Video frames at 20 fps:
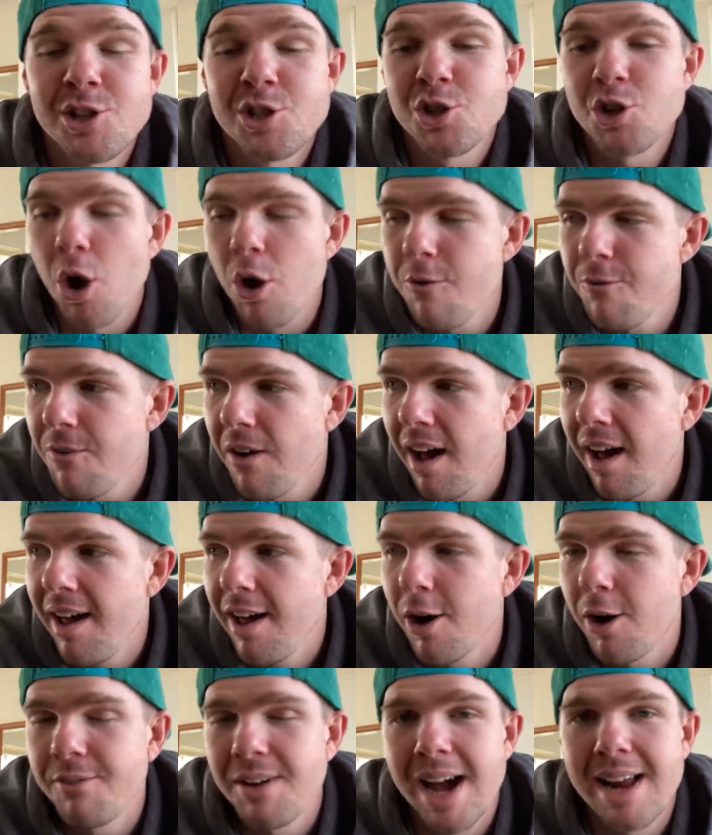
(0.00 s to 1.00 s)
So
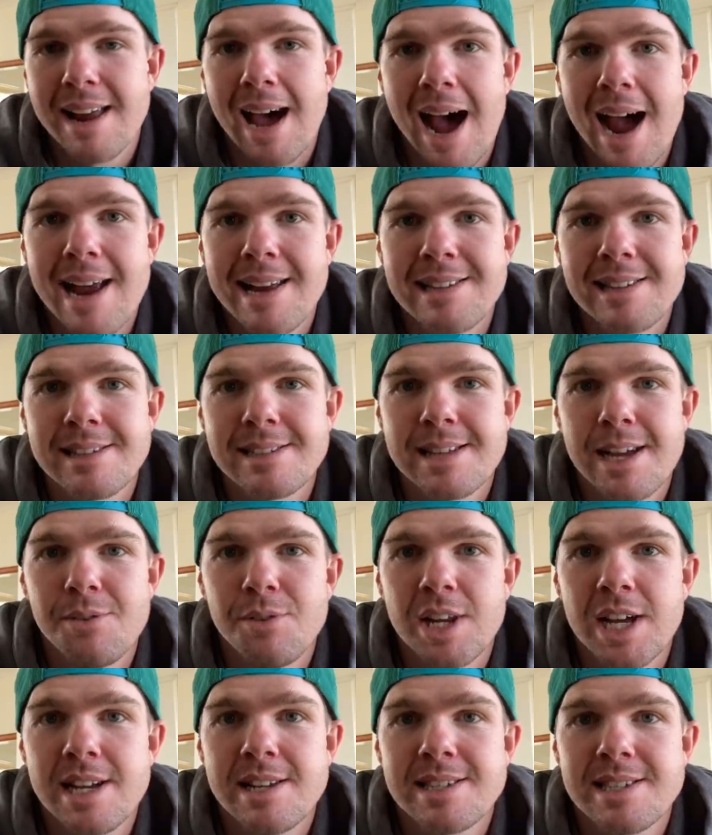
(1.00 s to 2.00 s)
far, I've had eight D
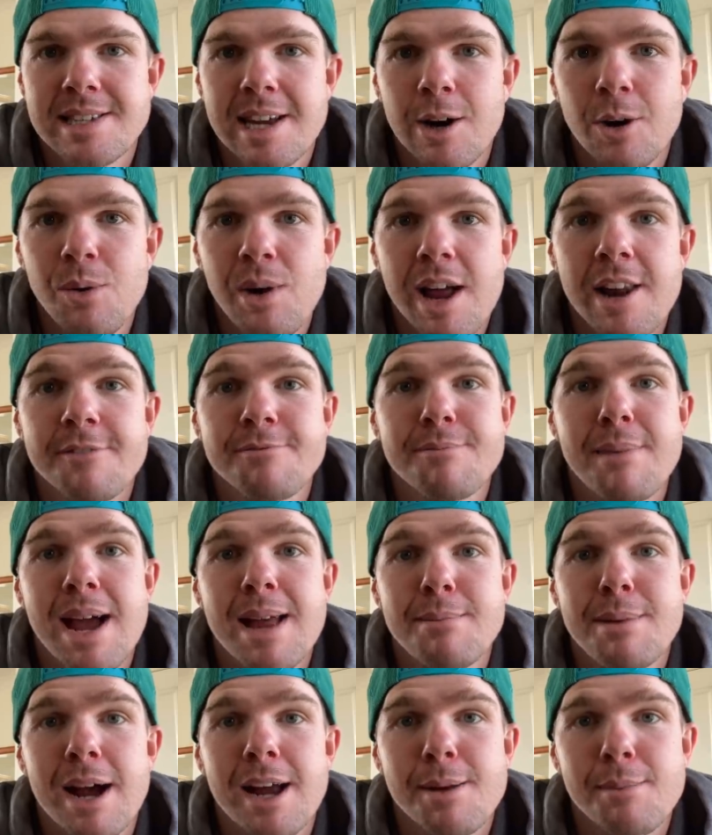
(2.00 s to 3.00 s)
V Ds sell, and I've
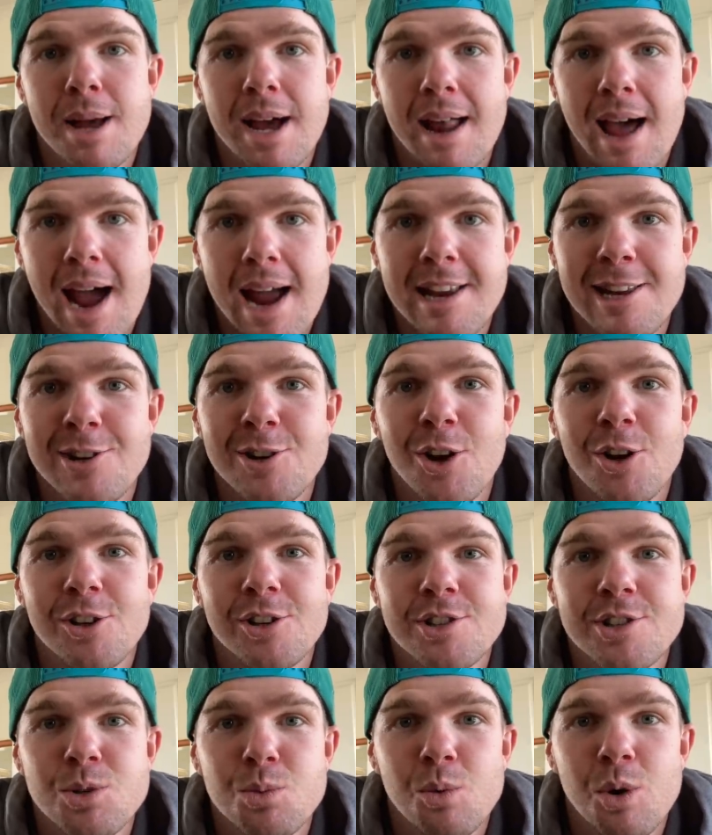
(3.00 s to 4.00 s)
made back about eighty
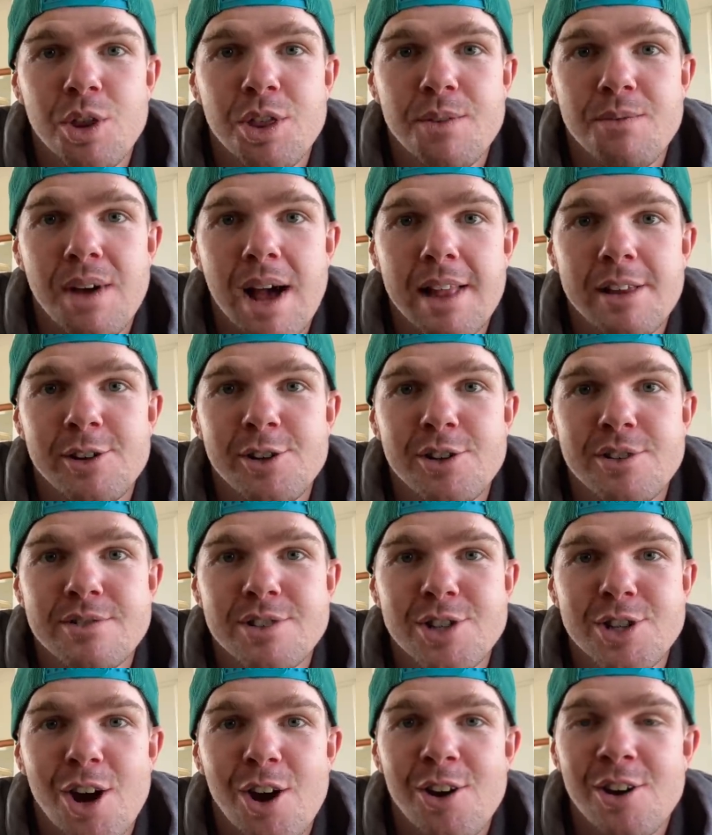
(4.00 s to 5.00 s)
dollars worth of value.
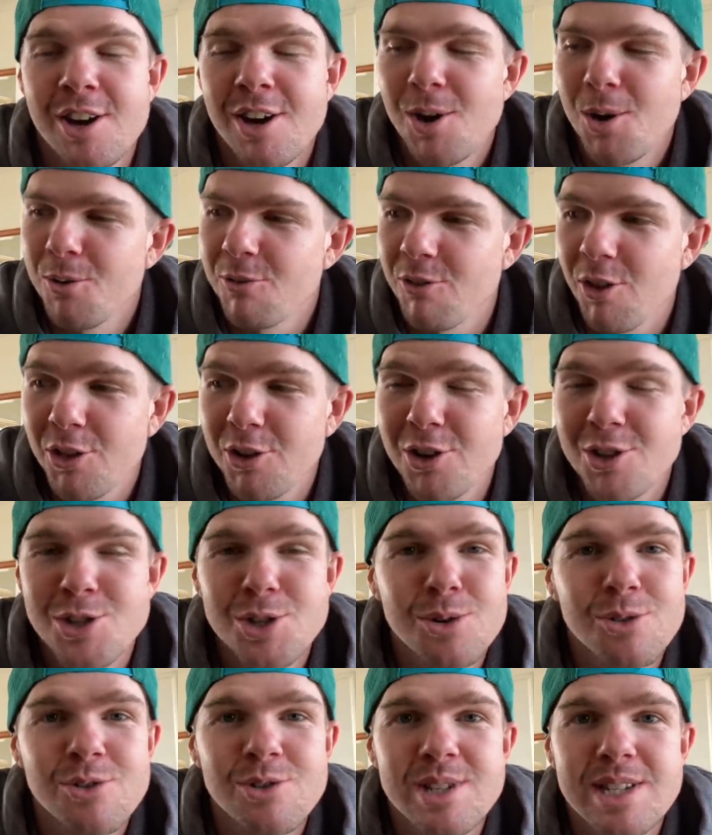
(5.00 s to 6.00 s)
So we've only got
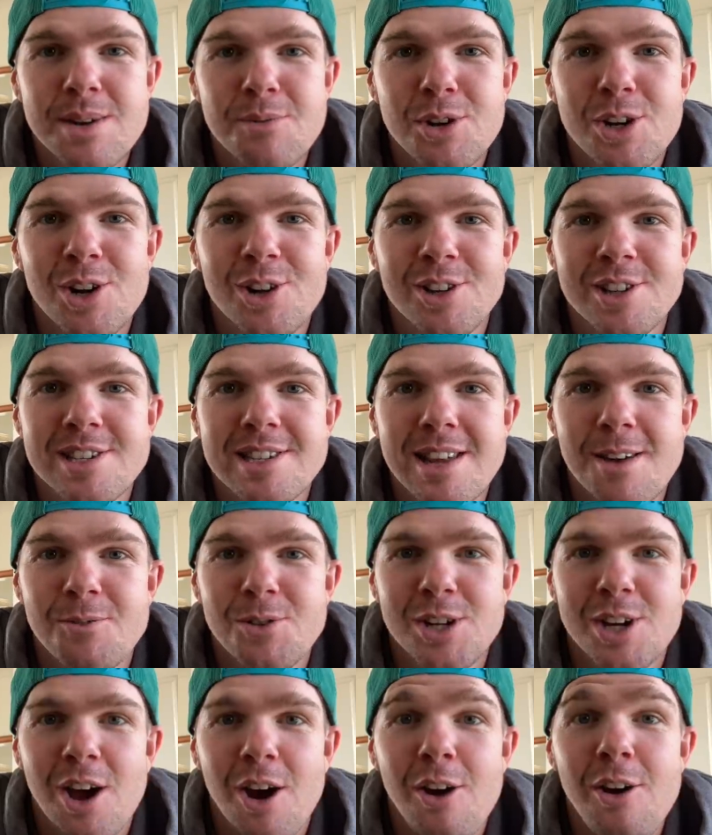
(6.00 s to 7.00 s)
two hundred seventy dollars
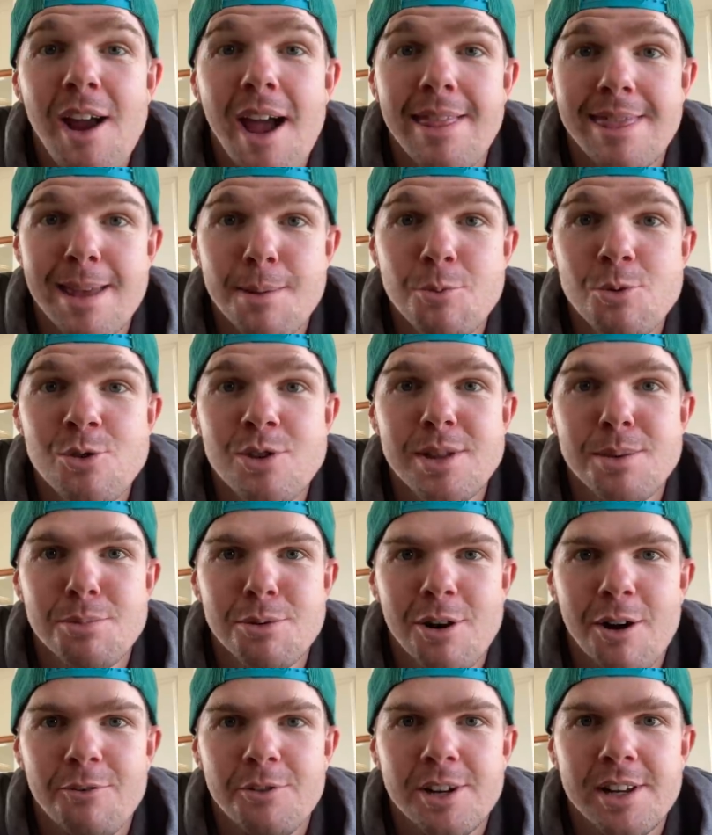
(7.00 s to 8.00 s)
left to go, and then we're in the
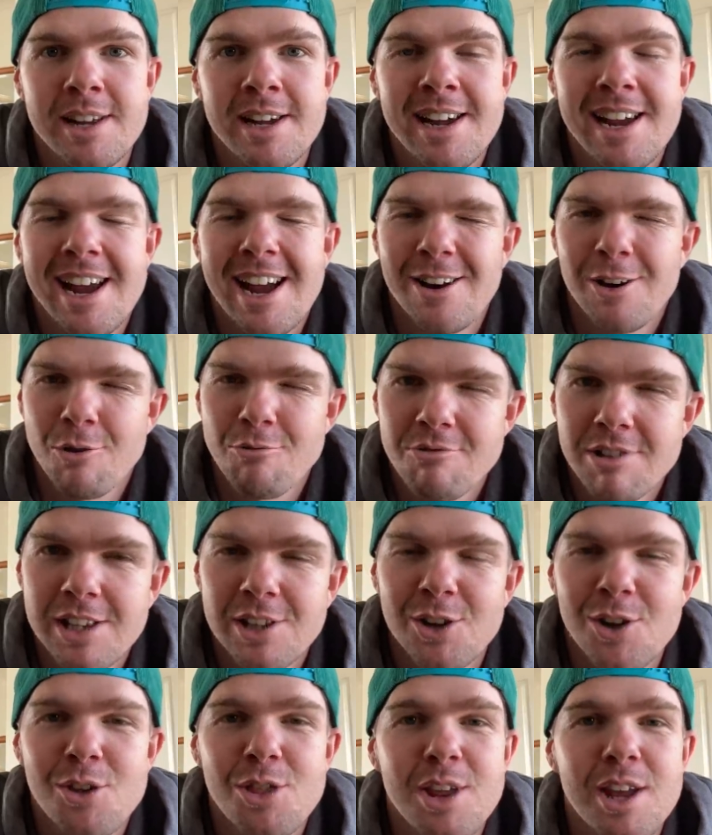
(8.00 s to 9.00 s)
profit. And I
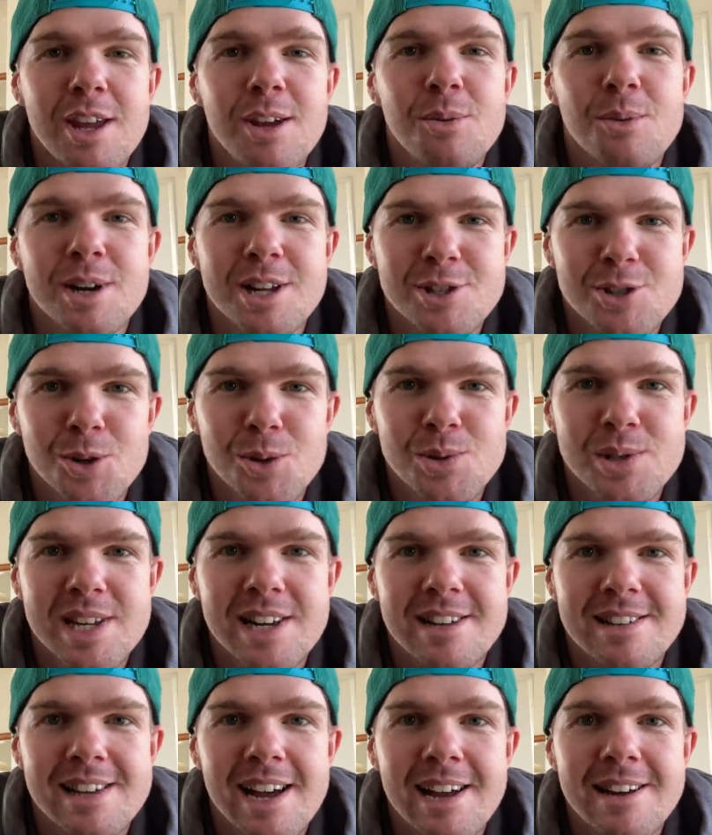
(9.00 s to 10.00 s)
really do think when it's all
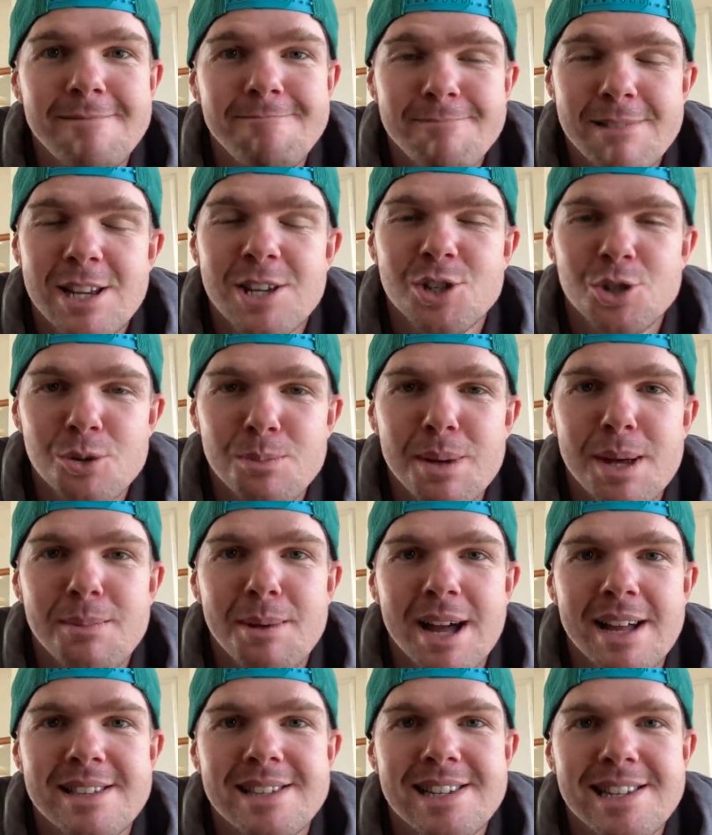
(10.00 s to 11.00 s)
said and done, it should be
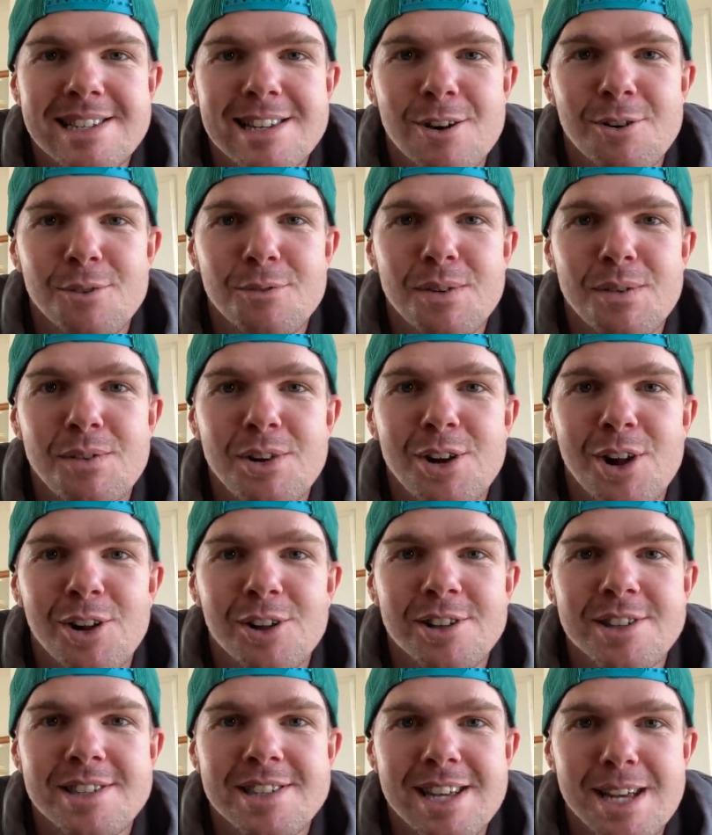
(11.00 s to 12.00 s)
about six hundred fifty
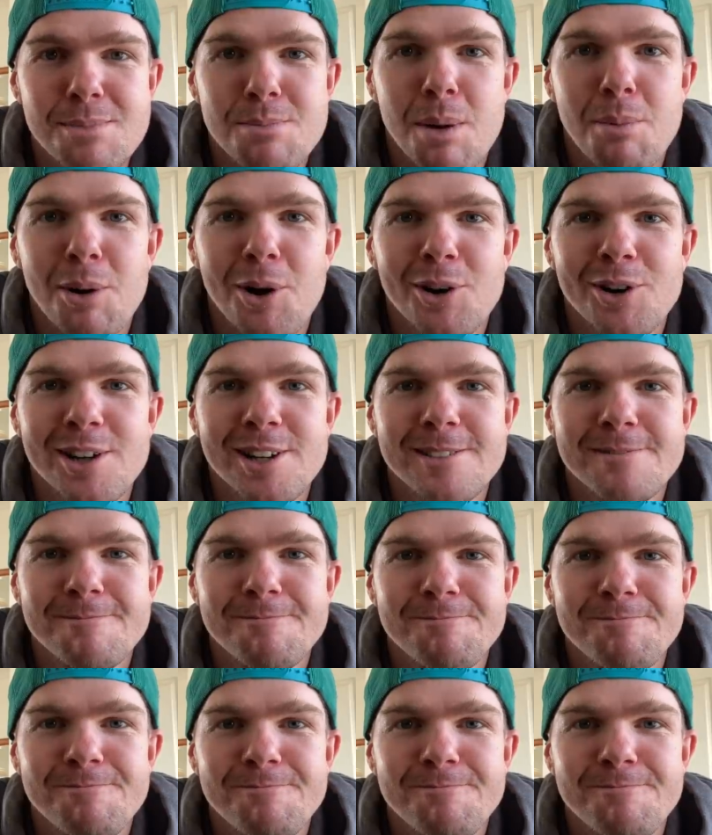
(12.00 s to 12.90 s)
dollars in my pocket.